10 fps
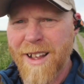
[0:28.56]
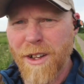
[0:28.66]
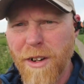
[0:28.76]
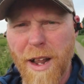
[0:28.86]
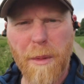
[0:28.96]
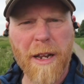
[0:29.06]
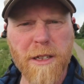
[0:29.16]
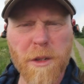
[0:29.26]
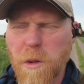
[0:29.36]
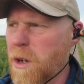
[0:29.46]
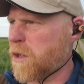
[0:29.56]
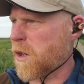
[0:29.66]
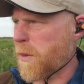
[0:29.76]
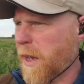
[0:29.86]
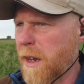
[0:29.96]
going to get back into the
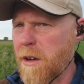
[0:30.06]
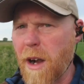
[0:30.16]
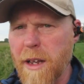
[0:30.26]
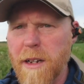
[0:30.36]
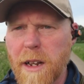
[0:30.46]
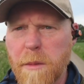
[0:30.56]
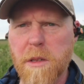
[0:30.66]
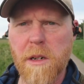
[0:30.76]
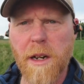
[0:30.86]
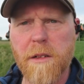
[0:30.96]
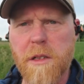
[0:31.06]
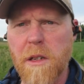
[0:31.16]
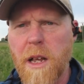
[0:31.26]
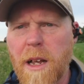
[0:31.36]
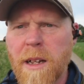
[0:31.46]
workshop and get cracking. And there's going to allow us to
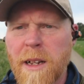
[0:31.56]
that.